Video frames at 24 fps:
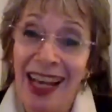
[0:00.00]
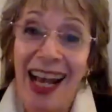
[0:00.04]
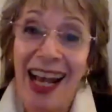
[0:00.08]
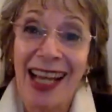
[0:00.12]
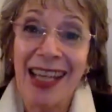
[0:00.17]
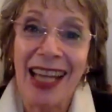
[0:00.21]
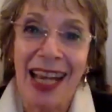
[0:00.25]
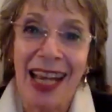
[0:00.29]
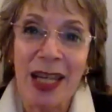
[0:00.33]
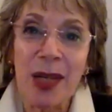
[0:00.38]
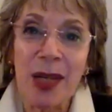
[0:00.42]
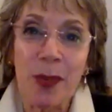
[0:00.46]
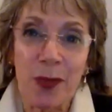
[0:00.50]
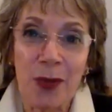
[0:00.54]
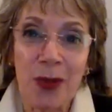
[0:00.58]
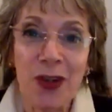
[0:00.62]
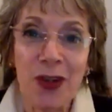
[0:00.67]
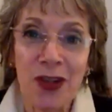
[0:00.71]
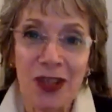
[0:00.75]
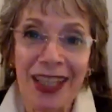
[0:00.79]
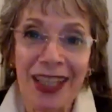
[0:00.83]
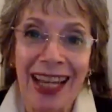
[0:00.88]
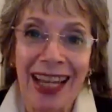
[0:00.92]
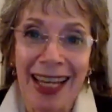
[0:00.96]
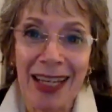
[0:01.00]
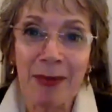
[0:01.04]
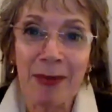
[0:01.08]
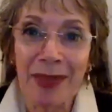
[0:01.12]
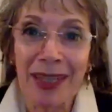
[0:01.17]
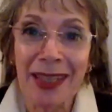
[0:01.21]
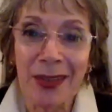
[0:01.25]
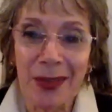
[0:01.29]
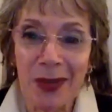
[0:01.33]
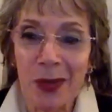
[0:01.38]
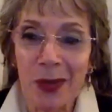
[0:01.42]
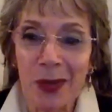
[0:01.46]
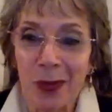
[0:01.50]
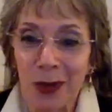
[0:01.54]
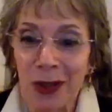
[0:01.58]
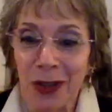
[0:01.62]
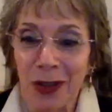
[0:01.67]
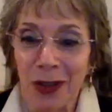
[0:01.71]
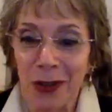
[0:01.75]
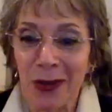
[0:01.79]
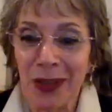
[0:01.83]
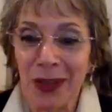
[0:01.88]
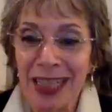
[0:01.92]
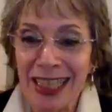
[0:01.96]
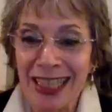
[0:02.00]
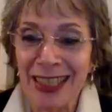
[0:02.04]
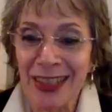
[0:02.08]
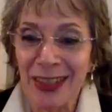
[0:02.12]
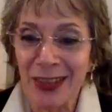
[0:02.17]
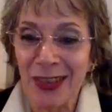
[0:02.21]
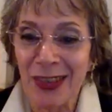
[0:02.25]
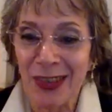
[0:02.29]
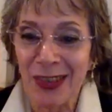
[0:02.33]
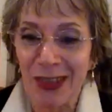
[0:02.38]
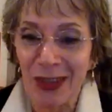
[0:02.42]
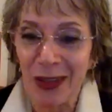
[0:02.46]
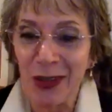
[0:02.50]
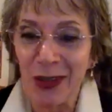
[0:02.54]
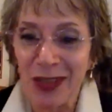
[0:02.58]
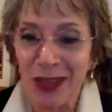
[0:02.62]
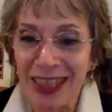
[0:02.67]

I, I appreciate Adam Guettel's work a great deal. So